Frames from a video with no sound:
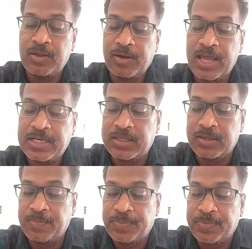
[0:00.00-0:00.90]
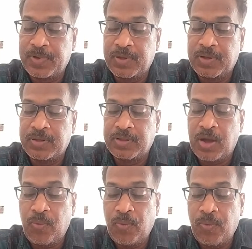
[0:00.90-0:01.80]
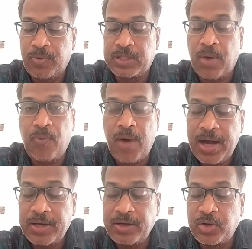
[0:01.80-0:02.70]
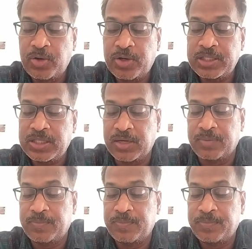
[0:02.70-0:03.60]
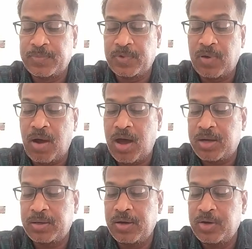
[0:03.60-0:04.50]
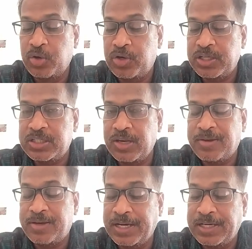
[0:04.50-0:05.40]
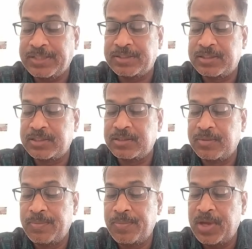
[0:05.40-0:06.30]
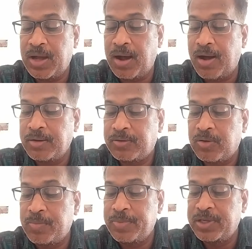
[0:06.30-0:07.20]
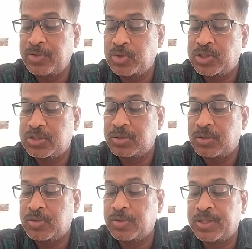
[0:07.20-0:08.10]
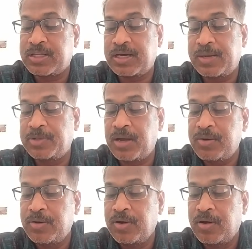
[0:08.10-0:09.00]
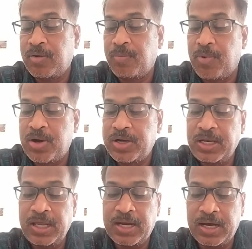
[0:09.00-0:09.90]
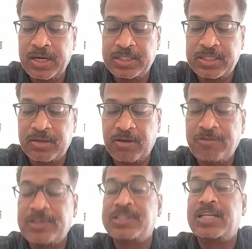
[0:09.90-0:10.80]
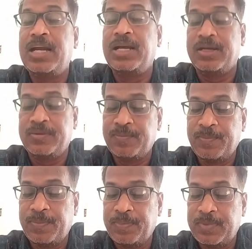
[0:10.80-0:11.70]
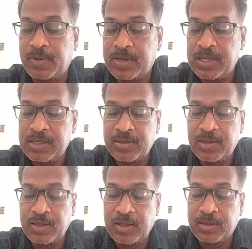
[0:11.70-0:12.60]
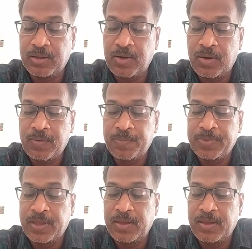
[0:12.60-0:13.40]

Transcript: next, the word nutrition or nutritional status may also be used to describe the bodily conditions of state. Okay, so